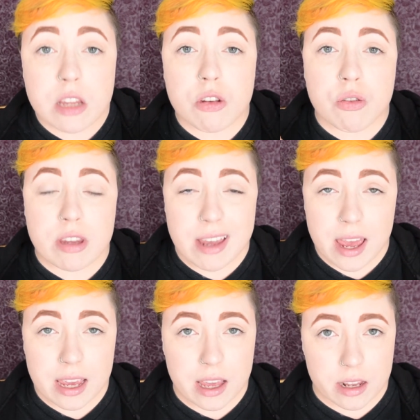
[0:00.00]

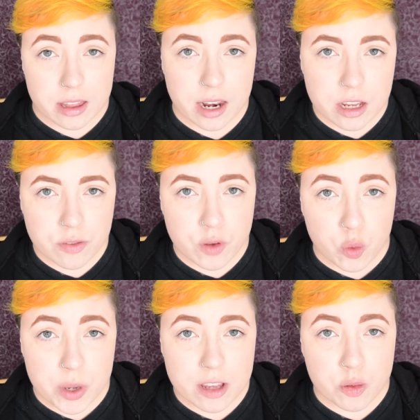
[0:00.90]
Today and in the next few
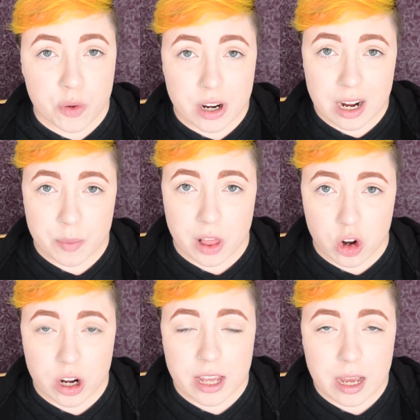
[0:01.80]
weeks we're gonna be
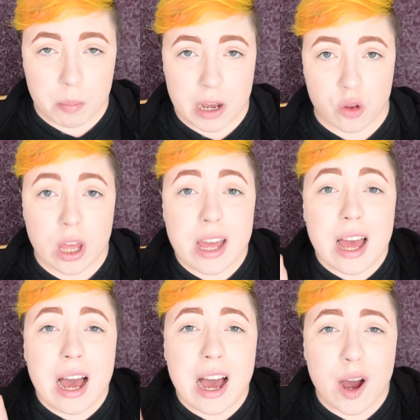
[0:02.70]
learning about
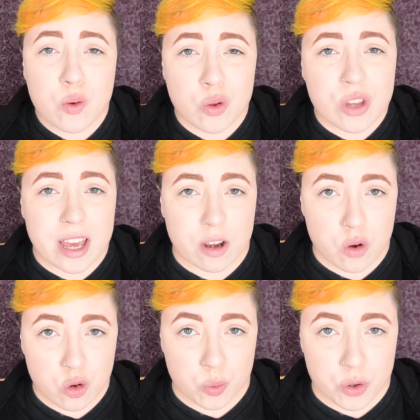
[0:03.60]
how to
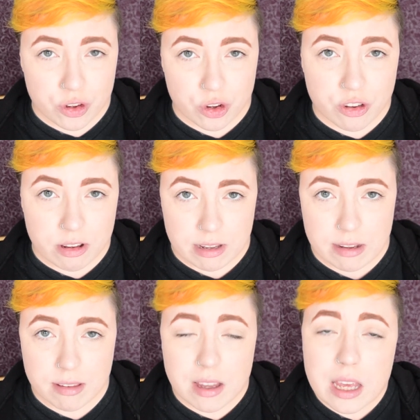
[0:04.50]
diagnose Wilson's
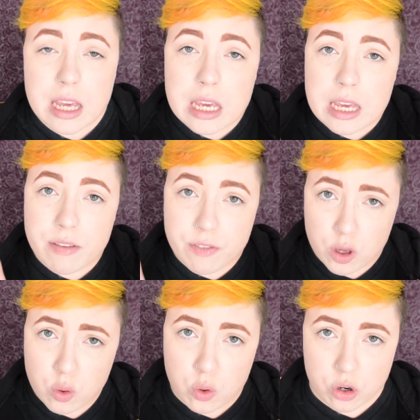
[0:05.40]
disease. If
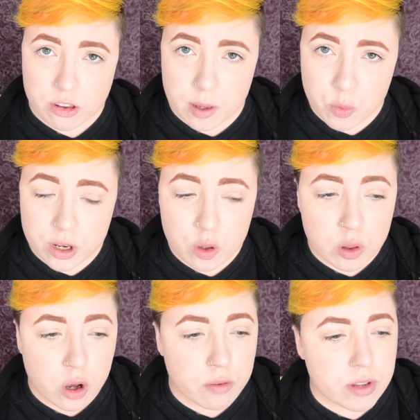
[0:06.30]
you or someone you
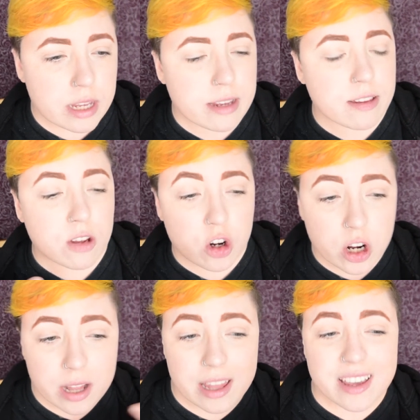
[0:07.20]
love is
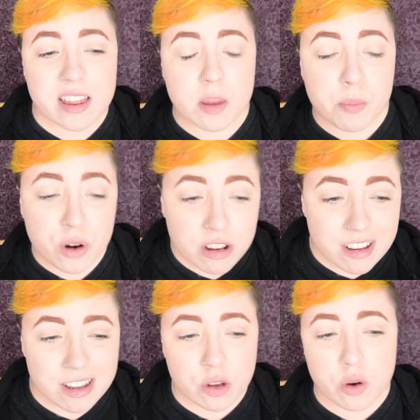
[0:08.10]
currently in the
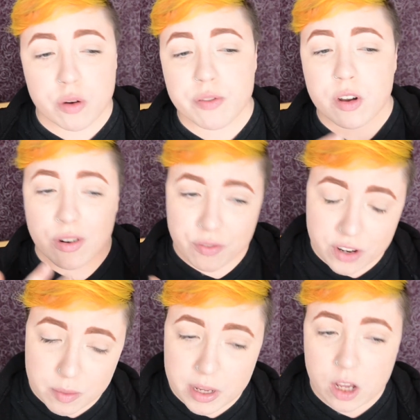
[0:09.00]
process of
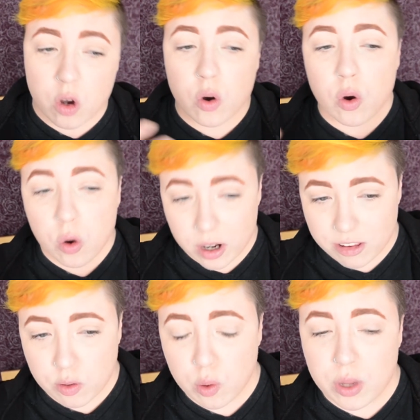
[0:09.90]
confirming or
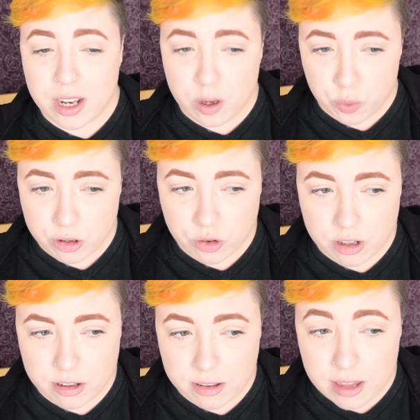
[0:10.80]
excluding a Wilson's
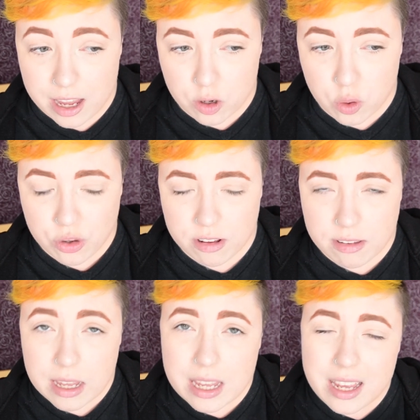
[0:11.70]
disease diagnosis,
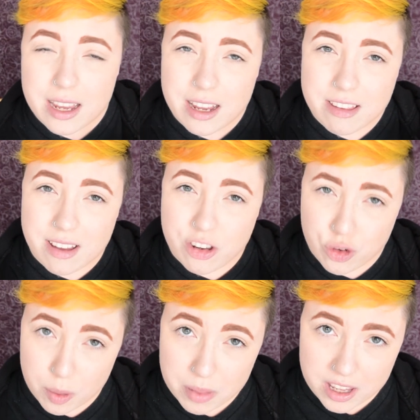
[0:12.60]
it's
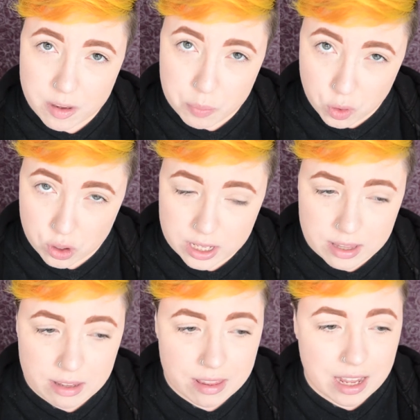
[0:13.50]
extremely
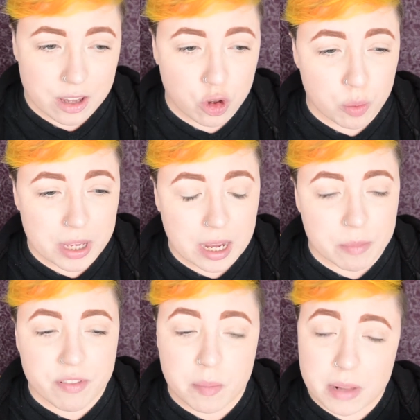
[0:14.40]
important that you become
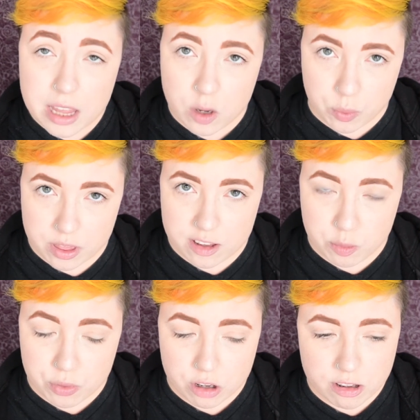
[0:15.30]
familiar with this
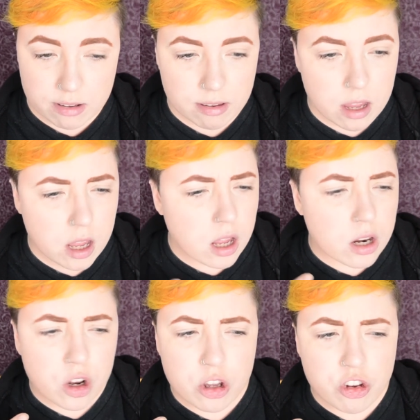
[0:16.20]
process.
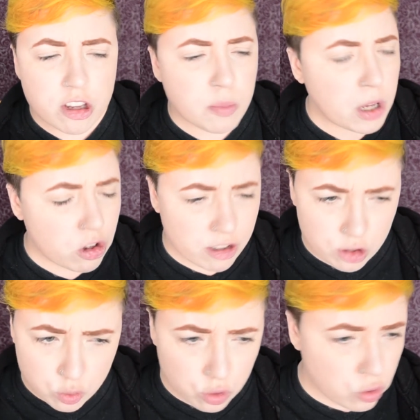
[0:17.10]
Not just because
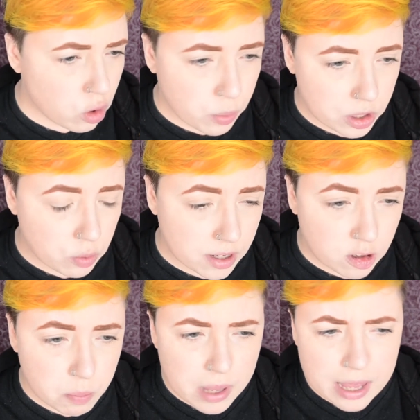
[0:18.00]
it's good to know what to
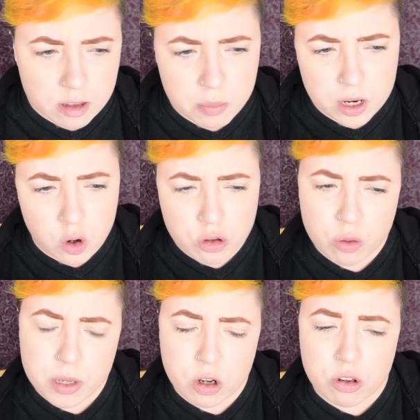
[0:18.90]
expect, but also
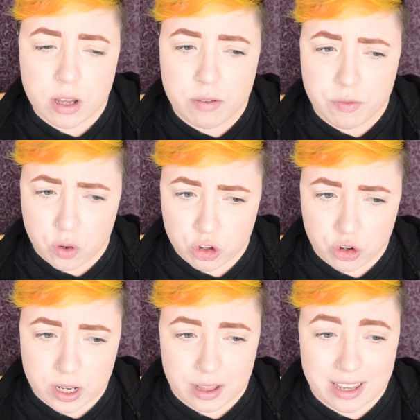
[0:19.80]
because
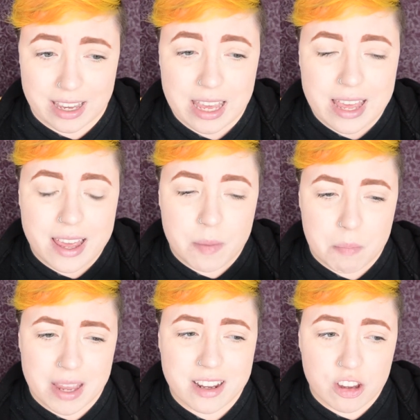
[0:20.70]
unfortunately
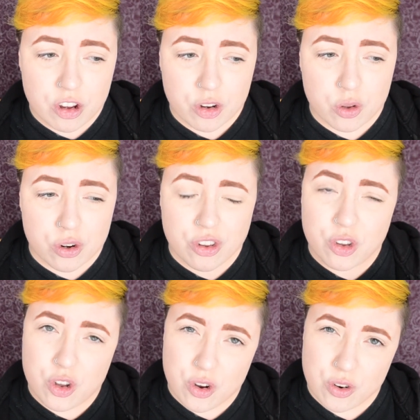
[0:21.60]
many doctors
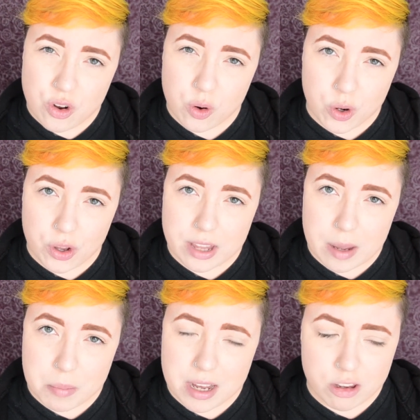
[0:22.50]
don't know all
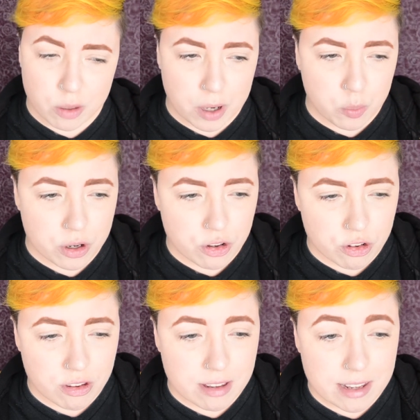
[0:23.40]
that much about
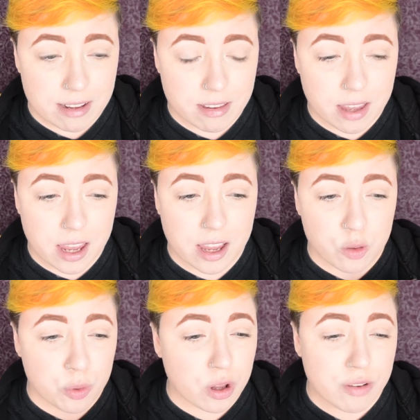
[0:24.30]
Wilson's disease and
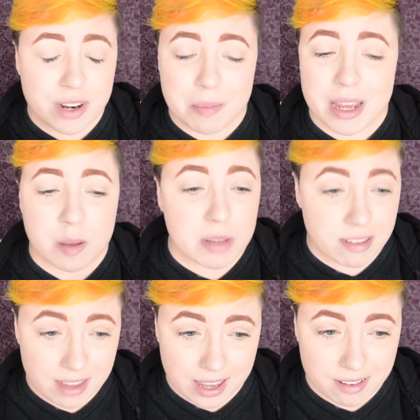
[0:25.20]
will often make
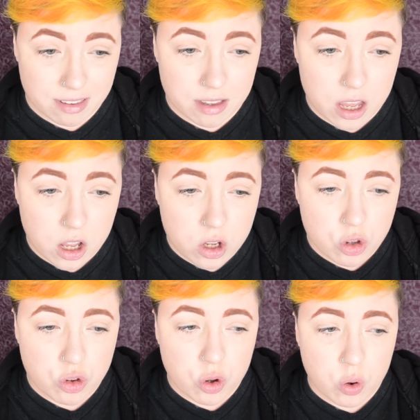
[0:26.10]
mistakes.
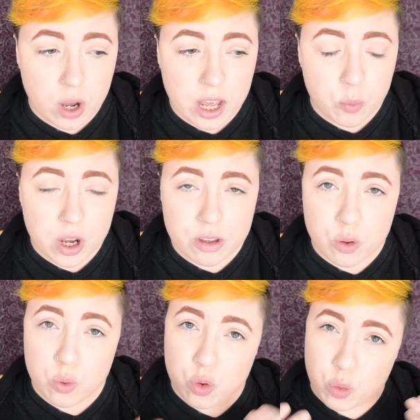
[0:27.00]
So I want
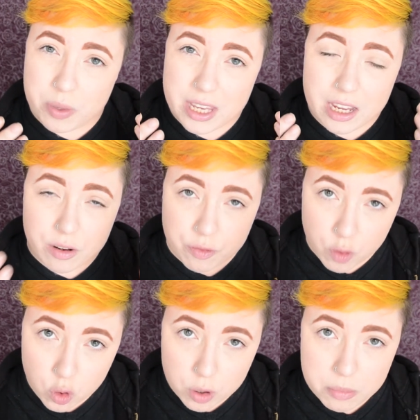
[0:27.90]
you to be
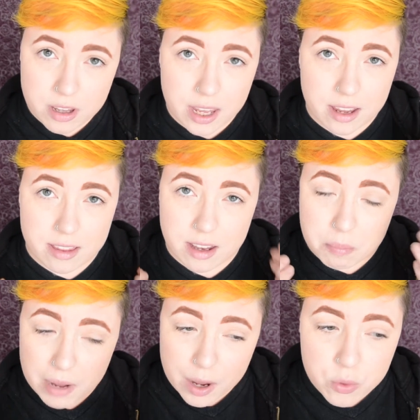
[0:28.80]
informed and
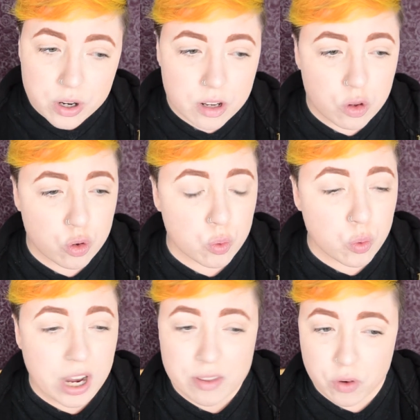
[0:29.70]
empowered
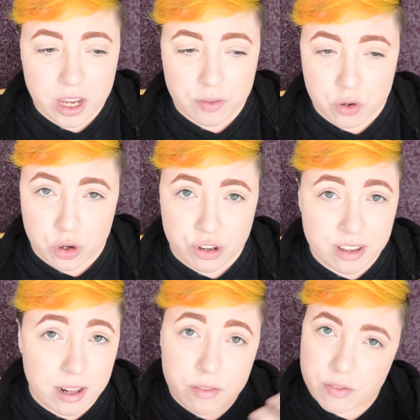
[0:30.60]
to advocate for
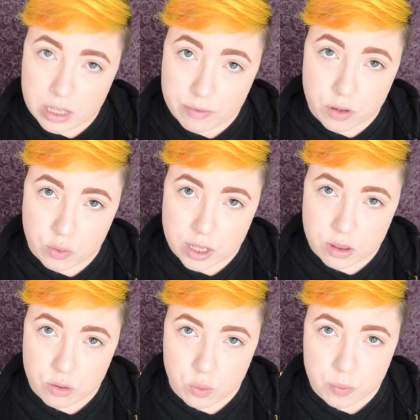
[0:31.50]
yourself if you need
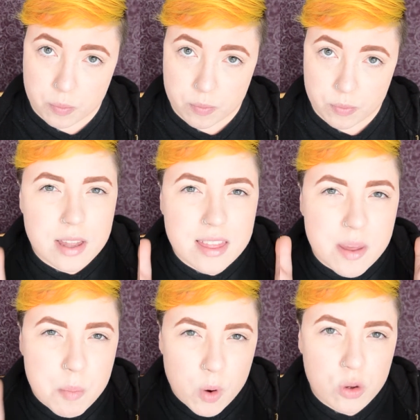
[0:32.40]
to.
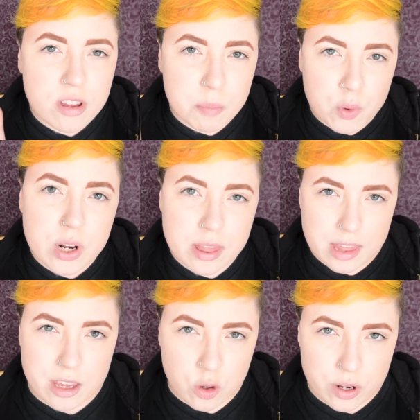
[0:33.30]
The most important
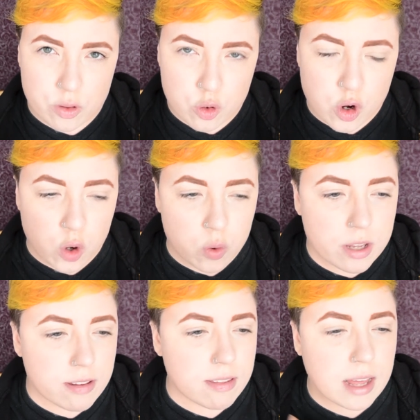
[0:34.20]
thing you need to know
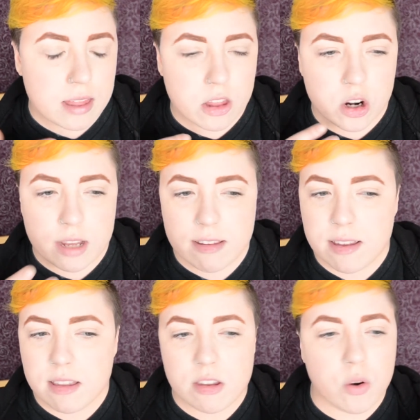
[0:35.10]
is that there
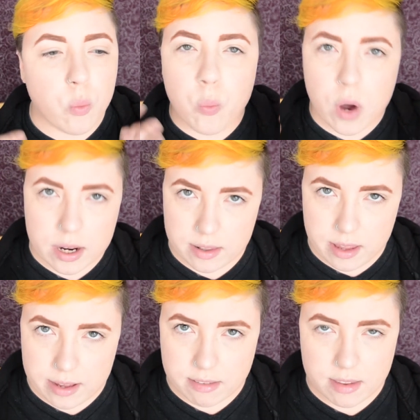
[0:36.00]
isn't one
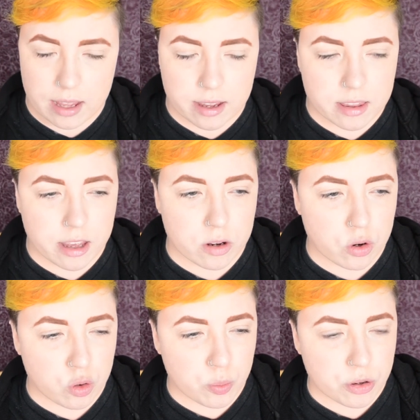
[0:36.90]
test that can
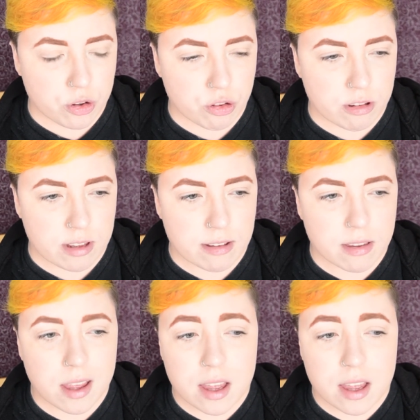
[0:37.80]
diagnose Wilson's disease.